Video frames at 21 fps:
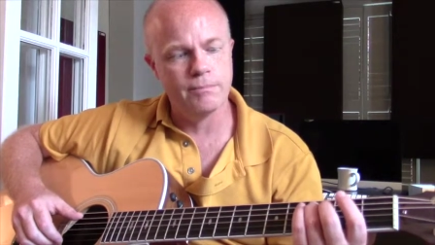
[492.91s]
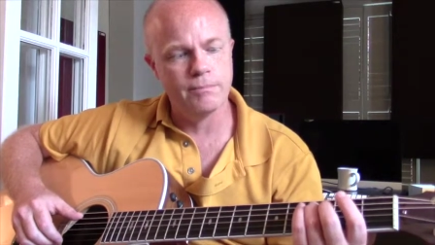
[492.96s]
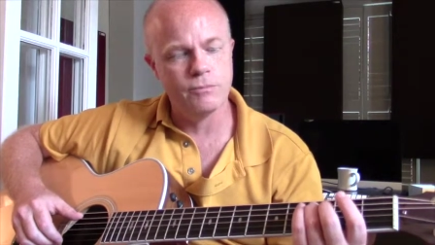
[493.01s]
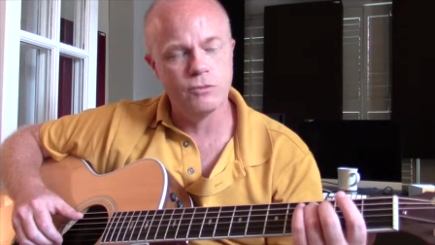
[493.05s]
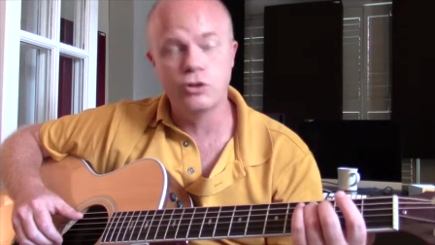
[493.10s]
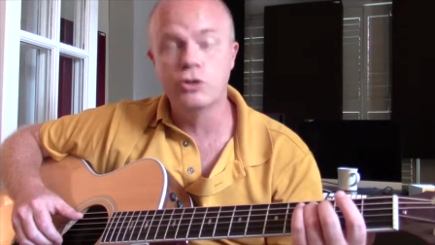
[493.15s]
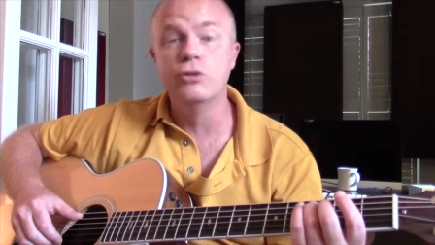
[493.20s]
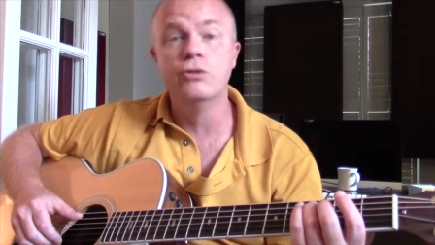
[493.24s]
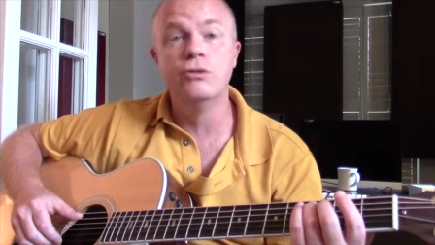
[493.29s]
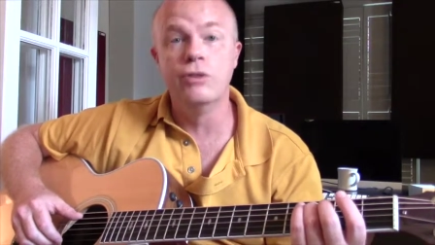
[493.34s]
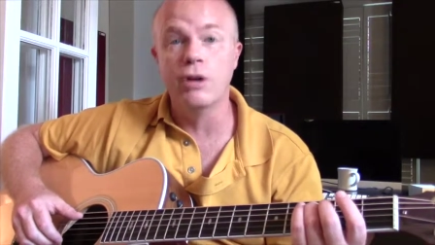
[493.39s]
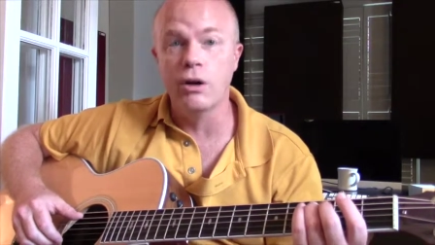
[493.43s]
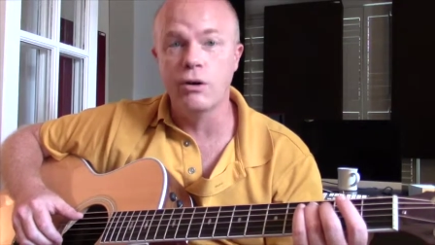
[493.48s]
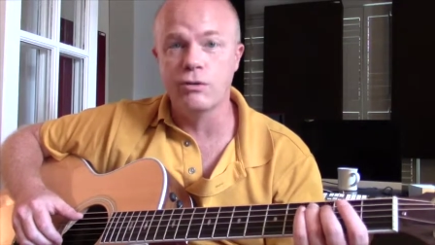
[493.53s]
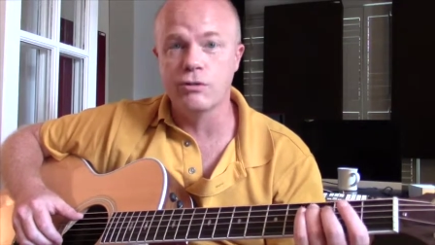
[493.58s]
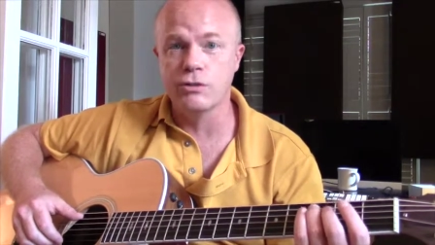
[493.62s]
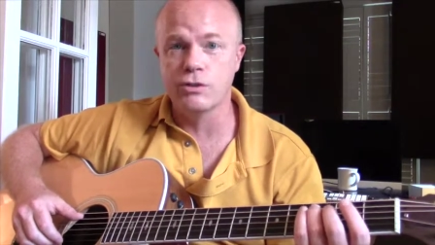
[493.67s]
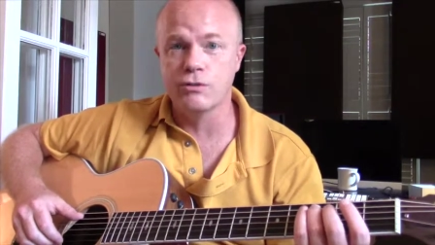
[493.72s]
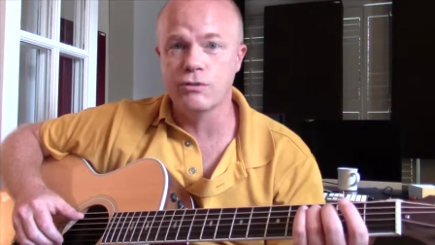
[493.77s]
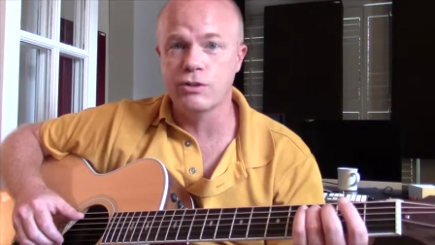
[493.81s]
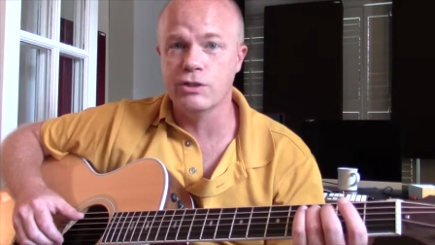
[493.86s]
2
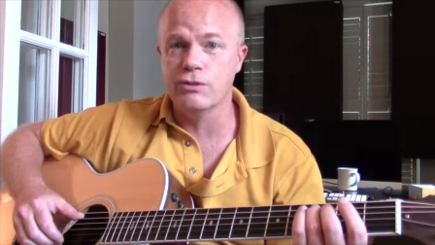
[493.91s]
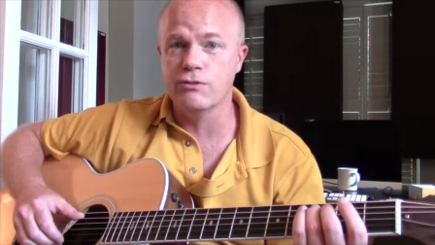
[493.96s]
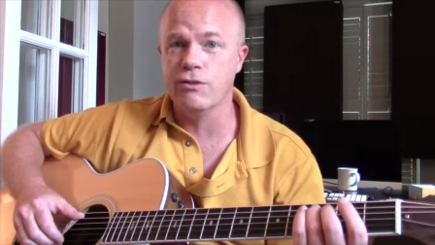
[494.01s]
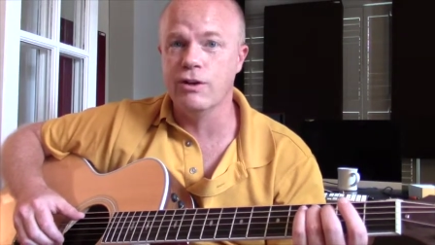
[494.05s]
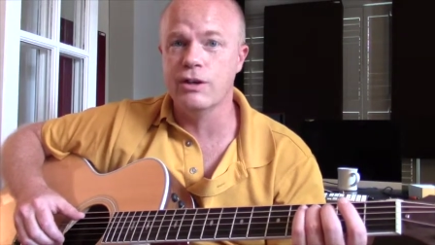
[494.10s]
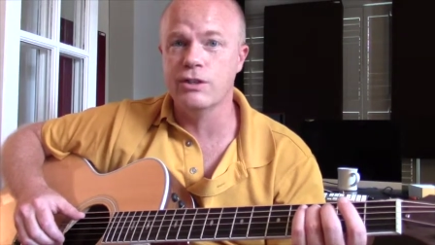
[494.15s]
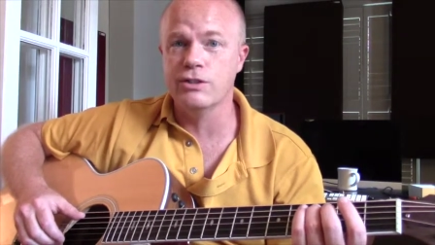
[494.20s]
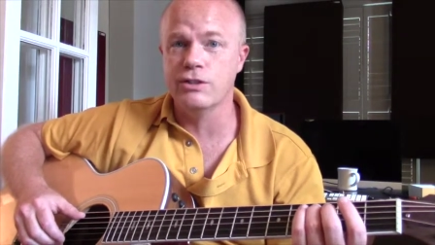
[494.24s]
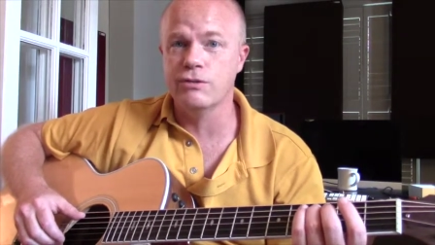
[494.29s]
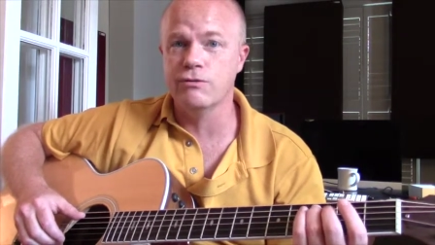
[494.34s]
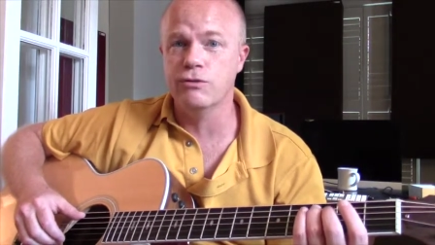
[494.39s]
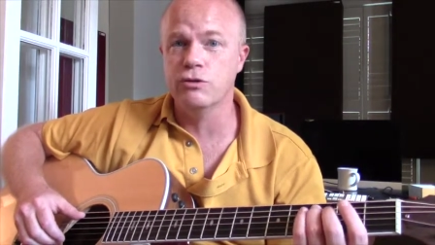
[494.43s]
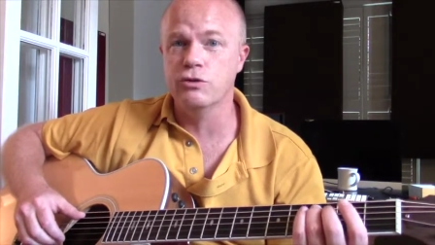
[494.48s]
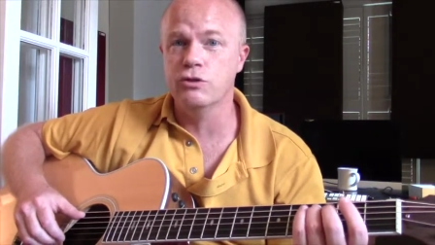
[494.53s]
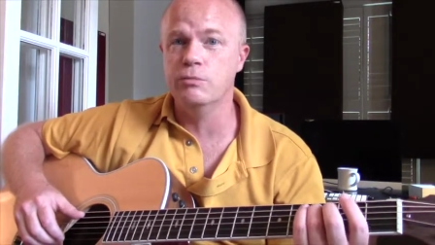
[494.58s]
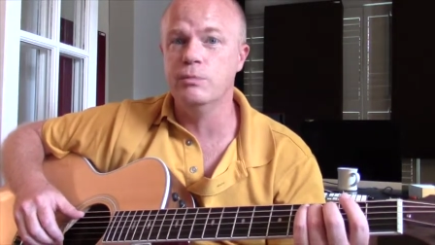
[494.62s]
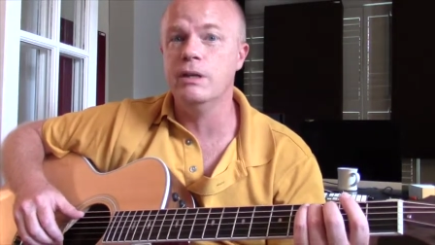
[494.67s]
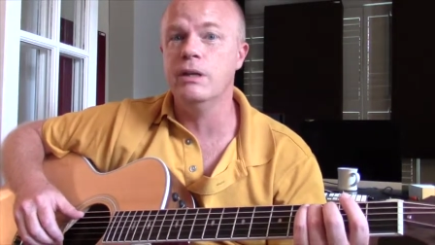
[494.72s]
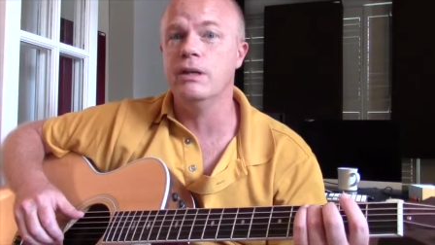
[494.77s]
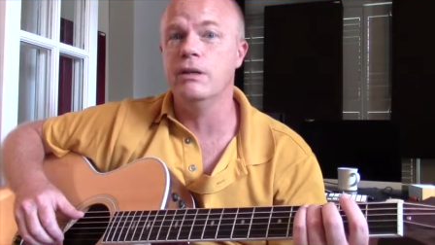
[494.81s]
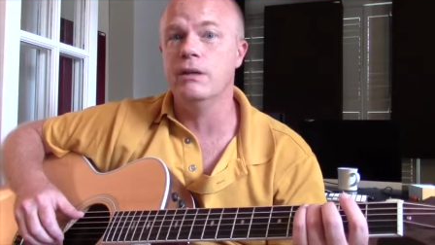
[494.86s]
notes of this phrase at full
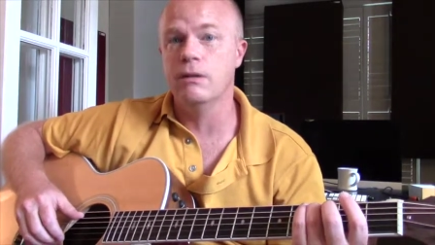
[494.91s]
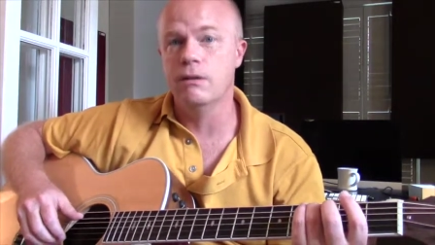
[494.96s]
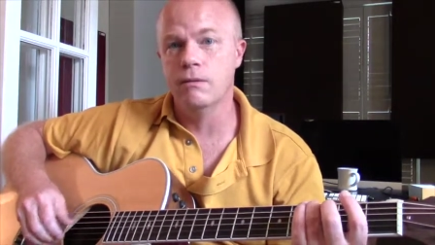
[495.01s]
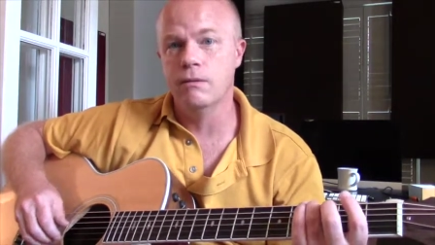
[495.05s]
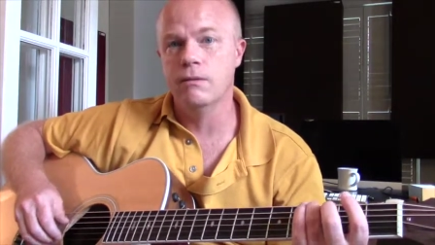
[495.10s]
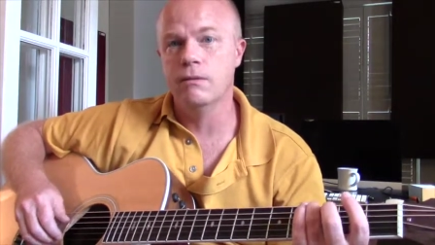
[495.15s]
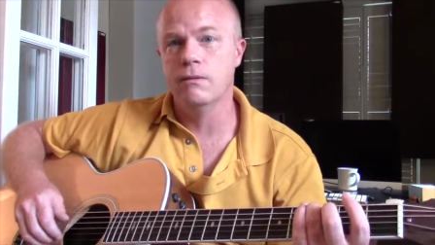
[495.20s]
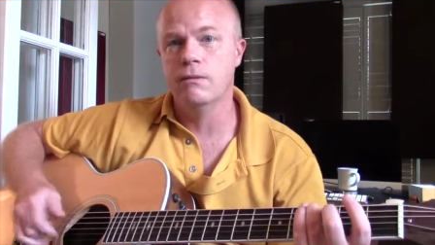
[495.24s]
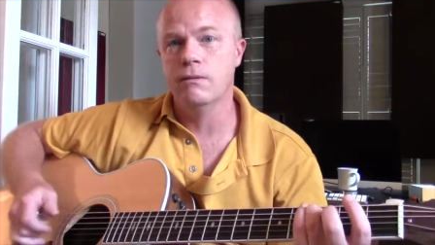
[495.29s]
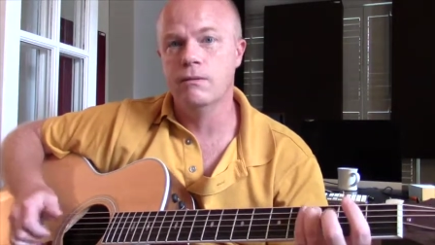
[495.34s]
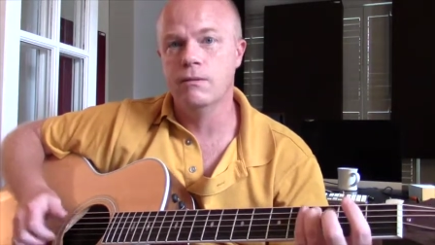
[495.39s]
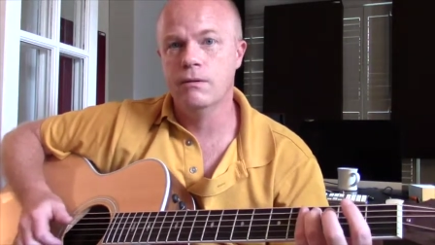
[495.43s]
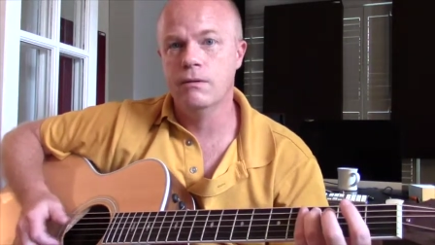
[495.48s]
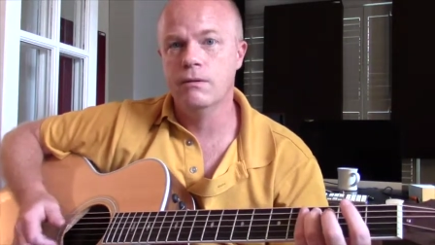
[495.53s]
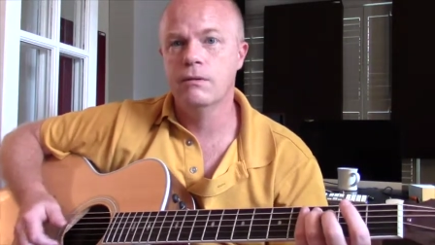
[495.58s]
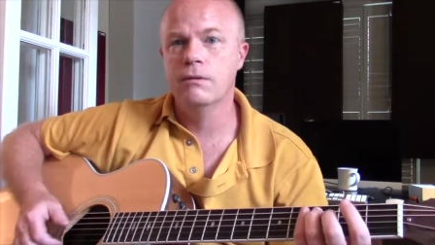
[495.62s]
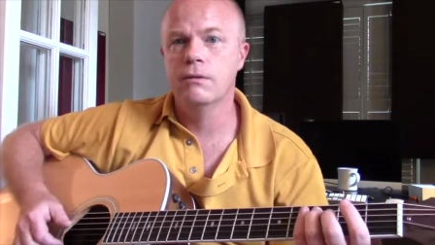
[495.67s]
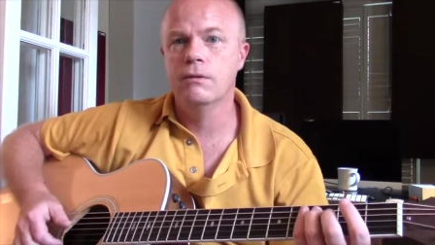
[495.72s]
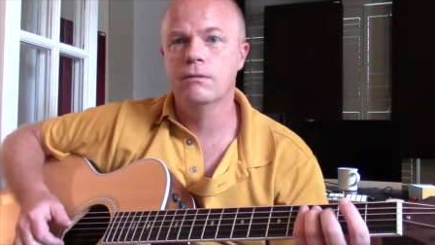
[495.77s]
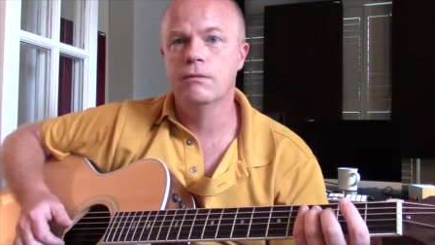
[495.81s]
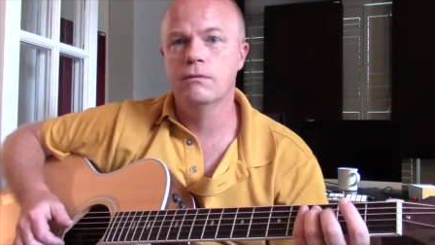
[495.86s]
speed,
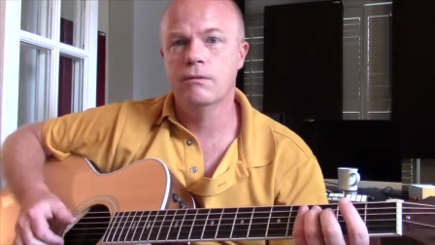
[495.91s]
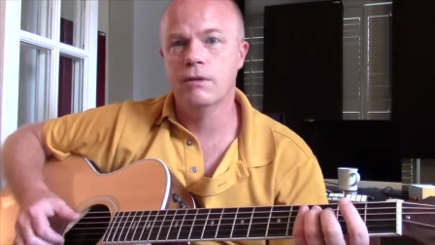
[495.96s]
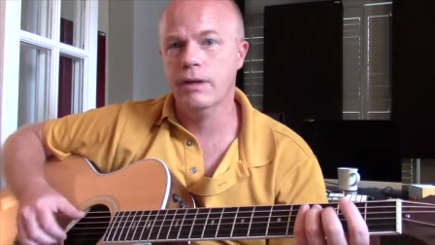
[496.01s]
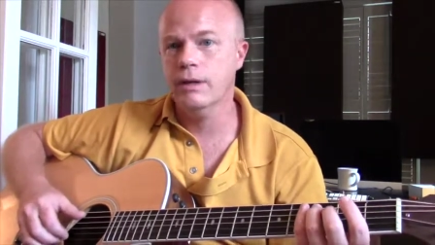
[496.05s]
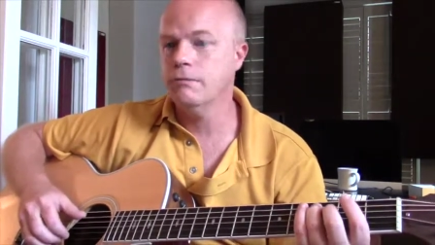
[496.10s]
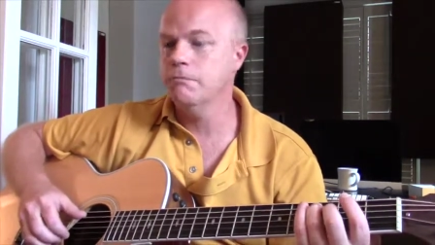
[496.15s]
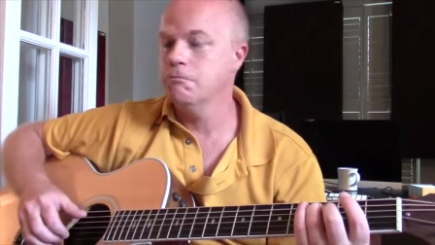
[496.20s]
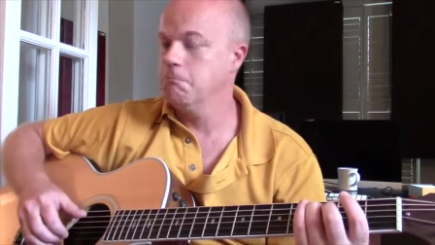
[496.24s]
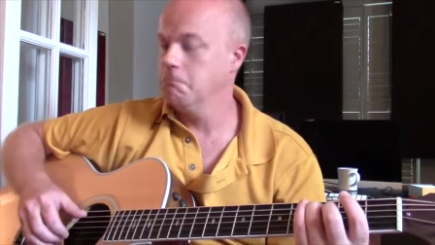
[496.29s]
right?